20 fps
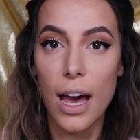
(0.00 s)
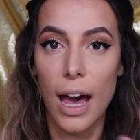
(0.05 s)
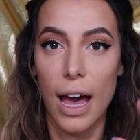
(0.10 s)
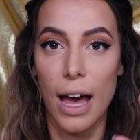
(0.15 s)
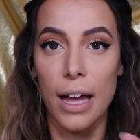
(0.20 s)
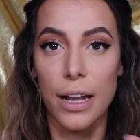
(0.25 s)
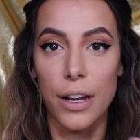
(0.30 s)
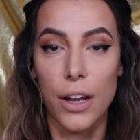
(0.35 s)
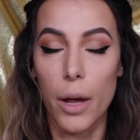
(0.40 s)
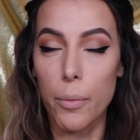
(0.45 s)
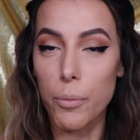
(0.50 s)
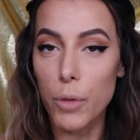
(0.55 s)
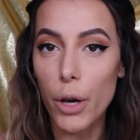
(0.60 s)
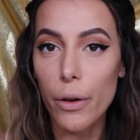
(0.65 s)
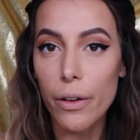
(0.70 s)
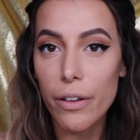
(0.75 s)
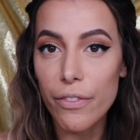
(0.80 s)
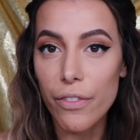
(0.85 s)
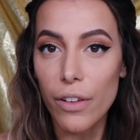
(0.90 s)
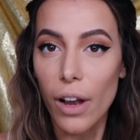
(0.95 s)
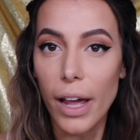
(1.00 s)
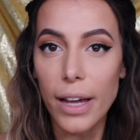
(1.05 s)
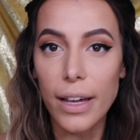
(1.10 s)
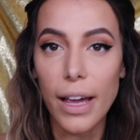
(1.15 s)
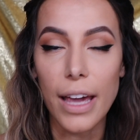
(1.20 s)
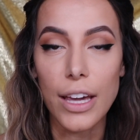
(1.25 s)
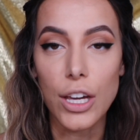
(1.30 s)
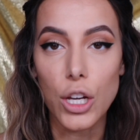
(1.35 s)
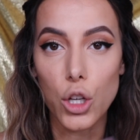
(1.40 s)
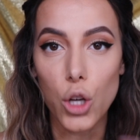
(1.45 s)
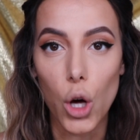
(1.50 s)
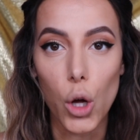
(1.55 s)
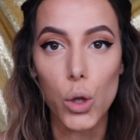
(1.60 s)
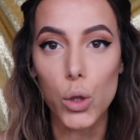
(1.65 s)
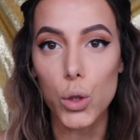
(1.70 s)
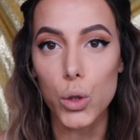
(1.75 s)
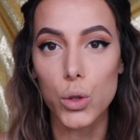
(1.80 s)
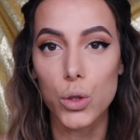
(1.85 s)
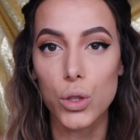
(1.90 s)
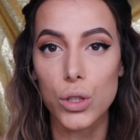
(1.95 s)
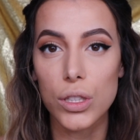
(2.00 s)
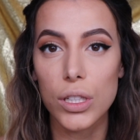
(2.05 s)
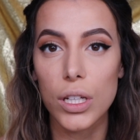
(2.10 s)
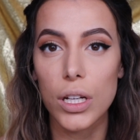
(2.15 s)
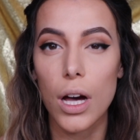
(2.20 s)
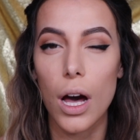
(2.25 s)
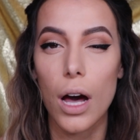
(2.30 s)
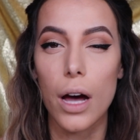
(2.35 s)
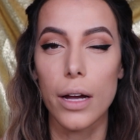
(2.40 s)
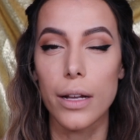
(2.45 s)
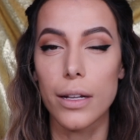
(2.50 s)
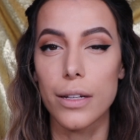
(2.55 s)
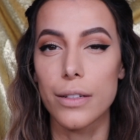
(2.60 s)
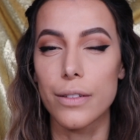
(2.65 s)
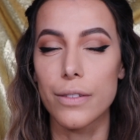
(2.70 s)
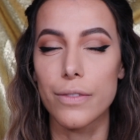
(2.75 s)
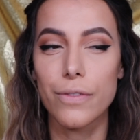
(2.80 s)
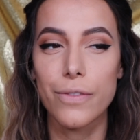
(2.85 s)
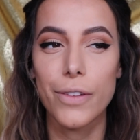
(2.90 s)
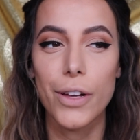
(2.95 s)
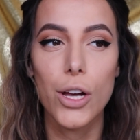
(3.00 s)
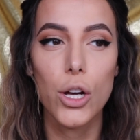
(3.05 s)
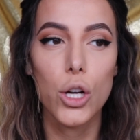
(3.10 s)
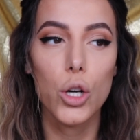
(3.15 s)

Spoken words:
and I'm going for like a gold kind of